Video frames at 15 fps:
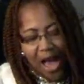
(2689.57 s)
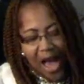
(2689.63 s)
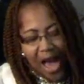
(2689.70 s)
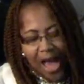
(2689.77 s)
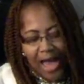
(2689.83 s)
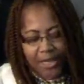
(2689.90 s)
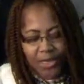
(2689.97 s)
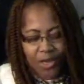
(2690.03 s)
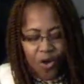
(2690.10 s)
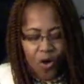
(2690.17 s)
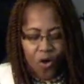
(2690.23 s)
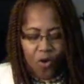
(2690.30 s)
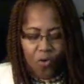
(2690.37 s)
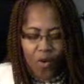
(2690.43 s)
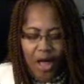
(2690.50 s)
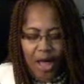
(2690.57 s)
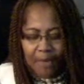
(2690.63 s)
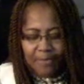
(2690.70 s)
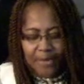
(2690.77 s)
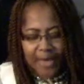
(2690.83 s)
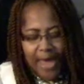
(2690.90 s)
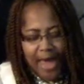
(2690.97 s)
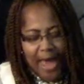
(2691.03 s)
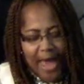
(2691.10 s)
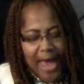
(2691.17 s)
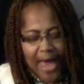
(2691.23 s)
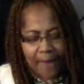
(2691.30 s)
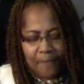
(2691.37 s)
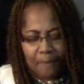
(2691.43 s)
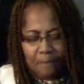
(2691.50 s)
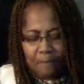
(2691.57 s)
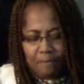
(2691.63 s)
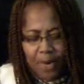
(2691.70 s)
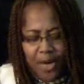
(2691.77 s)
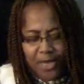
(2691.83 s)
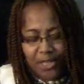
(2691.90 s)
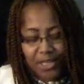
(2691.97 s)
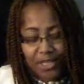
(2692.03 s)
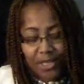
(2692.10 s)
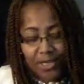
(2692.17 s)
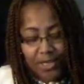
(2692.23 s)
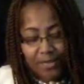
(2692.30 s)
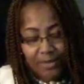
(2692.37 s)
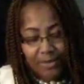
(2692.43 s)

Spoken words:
I know I'm not much.